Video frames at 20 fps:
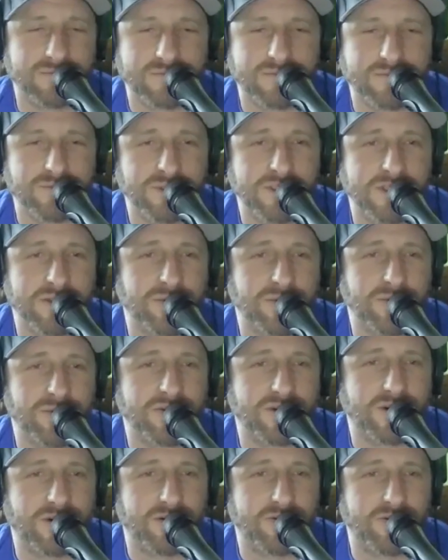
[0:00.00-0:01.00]
we deal
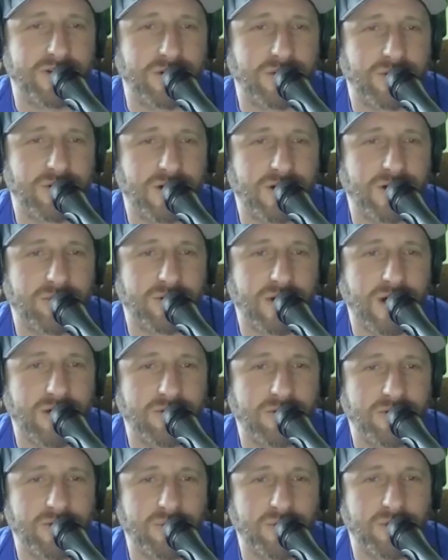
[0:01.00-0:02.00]
with our feral hog
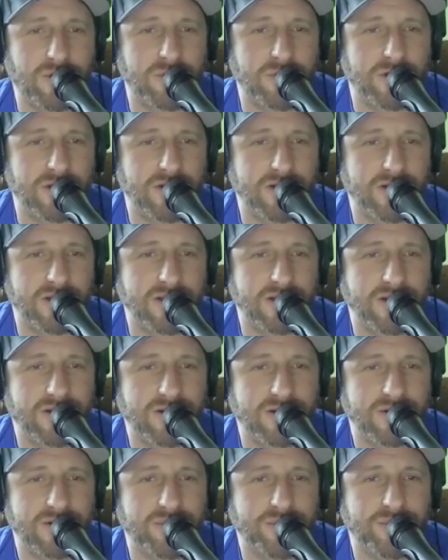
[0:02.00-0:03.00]
problem appropriately
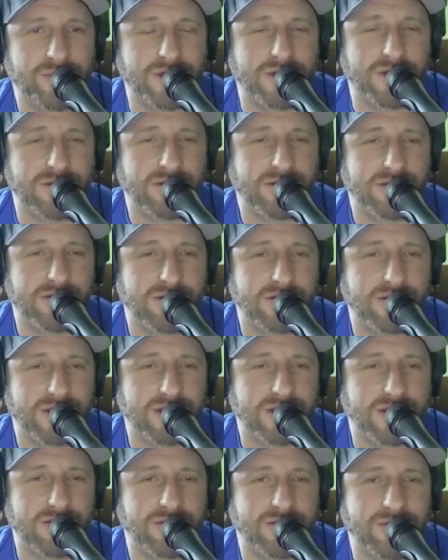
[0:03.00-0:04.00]
here, but
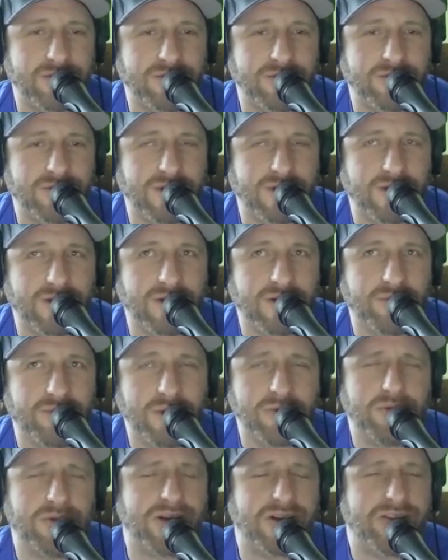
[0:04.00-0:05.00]
again,
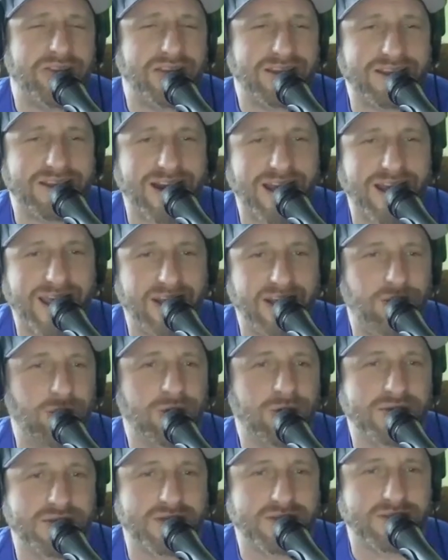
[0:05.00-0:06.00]
people are going to think that I hate
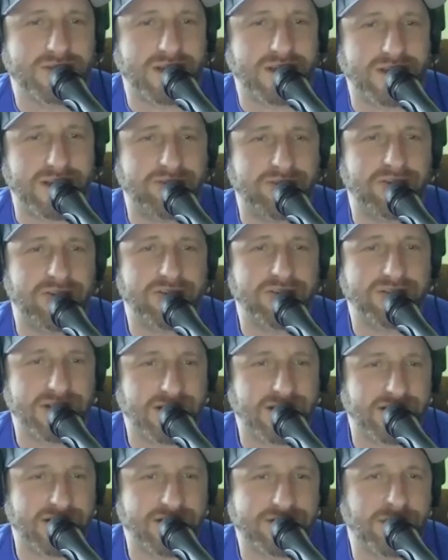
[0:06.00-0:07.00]
horses, like after
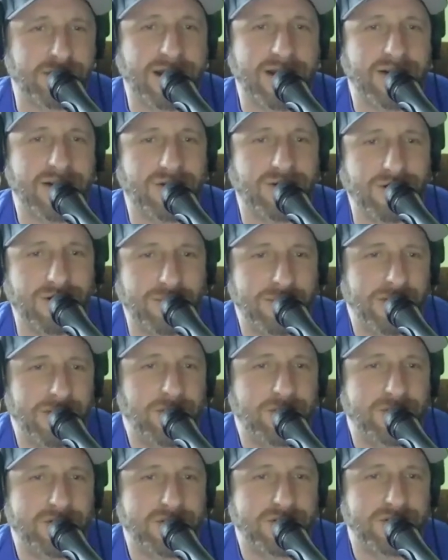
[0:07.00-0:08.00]
listening to this, but I don't. I mean,
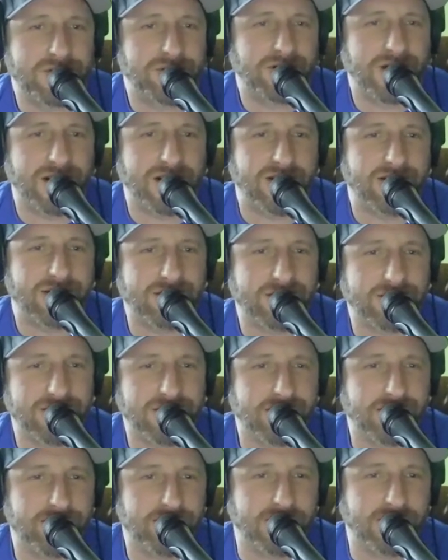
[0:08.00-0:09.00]
horses are great,
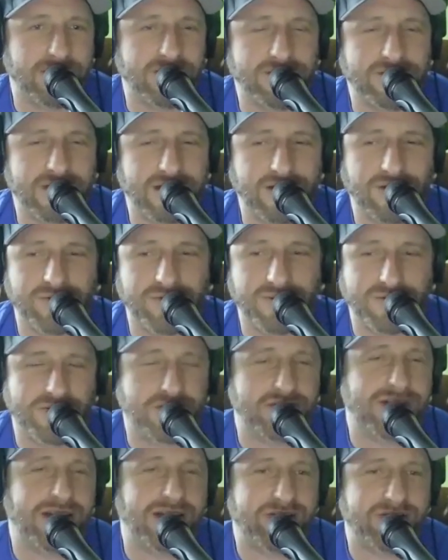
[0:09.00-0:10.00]
but they're
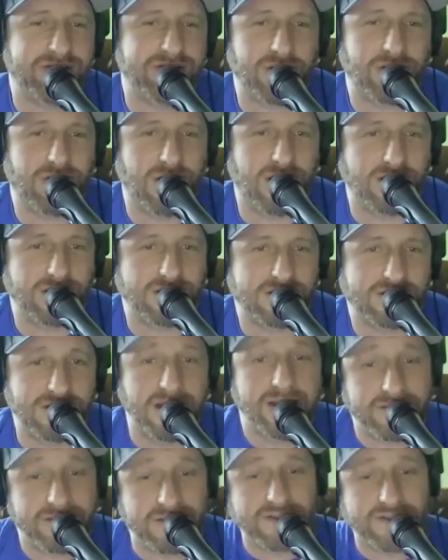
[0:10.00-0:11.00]
just like feral hogs
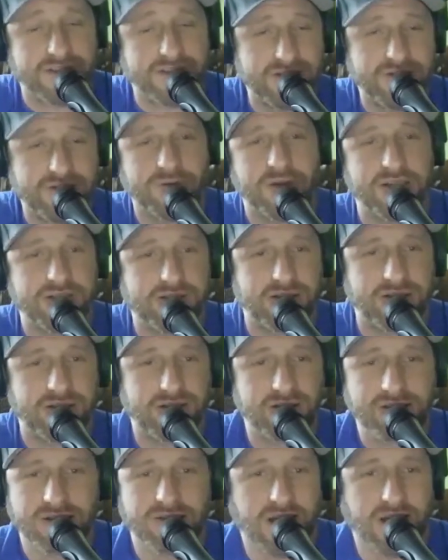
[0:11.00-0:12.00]
in this situation.
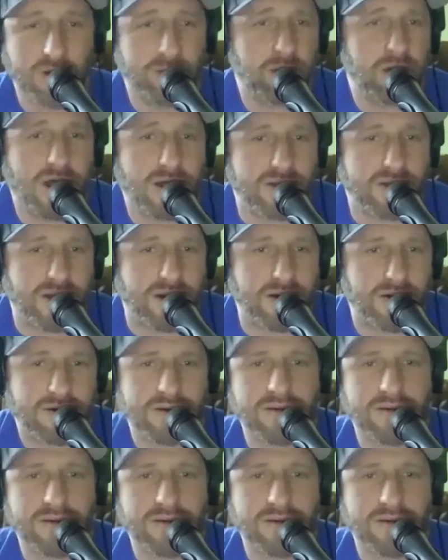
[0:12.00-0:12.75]
They don't belong there.